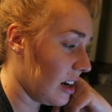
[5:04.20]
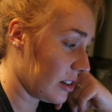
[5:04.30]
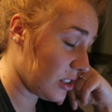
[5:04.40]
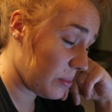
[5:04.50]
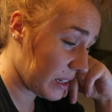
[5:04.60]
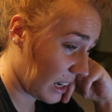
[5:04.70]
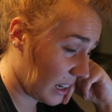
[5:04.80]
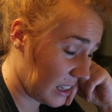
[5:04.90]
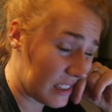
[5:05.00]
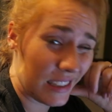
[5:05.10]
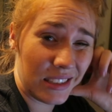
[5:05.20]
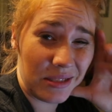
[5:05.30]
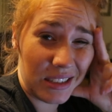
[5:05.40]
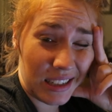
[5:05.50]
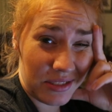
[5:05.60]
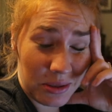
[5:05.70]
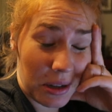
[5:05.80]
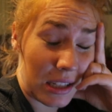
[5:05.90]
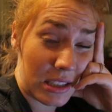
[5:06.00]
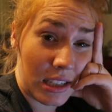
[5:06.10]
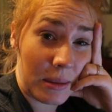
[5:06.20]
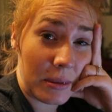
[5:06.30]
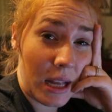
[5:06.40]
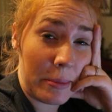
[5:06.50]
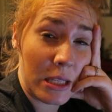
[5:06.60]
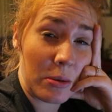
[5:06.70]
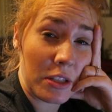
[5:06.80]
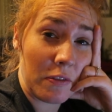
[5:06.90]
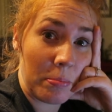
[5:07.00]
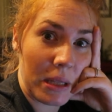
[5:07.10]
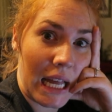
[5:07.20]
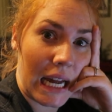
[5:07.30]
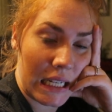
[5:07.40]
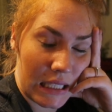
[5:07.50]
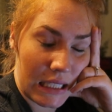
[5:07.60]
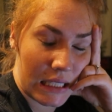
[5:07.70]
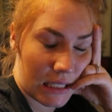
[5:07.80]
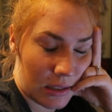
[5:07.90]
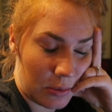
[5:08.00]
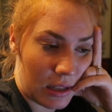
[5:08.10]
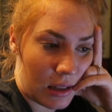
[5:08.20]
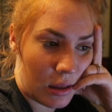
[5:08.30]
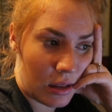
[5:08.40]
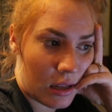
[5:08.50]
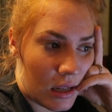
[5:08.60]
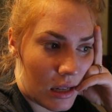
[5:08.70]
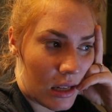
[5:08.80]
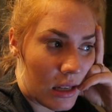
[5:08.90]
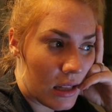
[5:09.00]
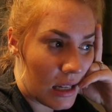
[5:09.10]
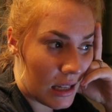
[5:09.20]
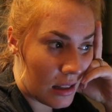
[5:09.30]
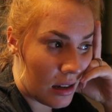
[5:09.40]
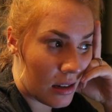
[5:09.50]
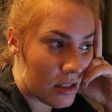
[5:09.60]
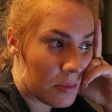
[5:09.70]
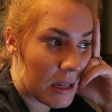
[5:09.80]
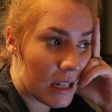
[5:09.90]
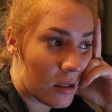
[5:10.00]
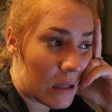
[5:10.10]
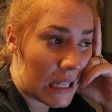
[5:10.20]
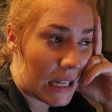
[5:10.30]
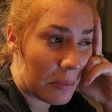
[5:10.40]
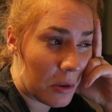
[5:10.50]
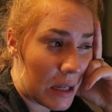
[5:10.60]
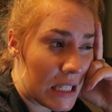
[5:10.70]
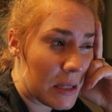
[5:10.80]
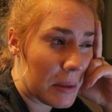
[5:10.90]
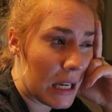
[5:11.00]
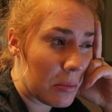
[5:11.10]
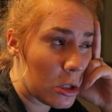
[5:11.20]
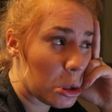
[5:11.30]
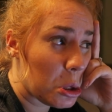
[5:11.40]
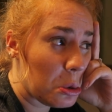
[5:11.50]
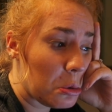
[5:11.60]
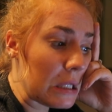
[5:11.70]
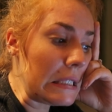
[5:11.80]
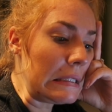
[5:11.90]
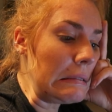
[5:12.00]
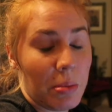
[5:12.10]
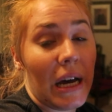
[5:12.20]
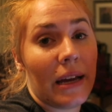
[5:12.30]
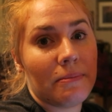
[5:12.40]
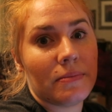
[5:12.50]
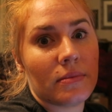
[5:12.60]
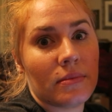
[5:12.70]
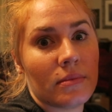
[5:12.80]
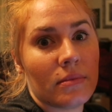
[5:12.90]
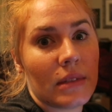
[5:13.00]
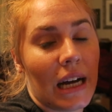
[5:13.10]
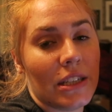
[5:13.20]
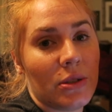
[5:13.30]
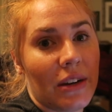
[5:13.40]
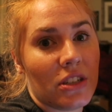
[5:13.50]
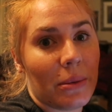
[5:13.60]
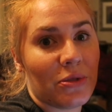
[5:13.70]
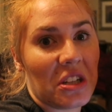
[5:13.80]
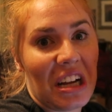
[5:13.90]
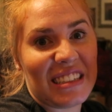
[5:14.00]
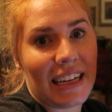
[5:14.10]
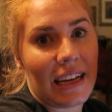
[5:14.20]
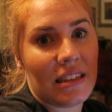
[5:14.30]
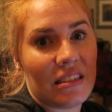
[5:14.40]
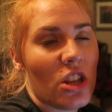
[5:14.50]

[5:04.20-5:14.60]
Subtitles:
I was hoping I can get done soon enough to watch a couple episodes of Blacklist with the in-laws, but I don't think I'm going to be able to. But I do have time for a latte.